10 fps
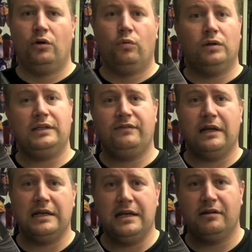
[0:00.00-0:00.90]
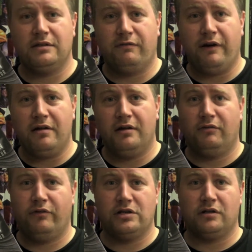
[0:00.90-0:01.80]
What they've done here is a very good
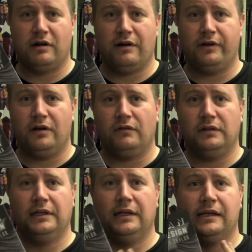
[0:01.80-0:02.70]
original graphic novel,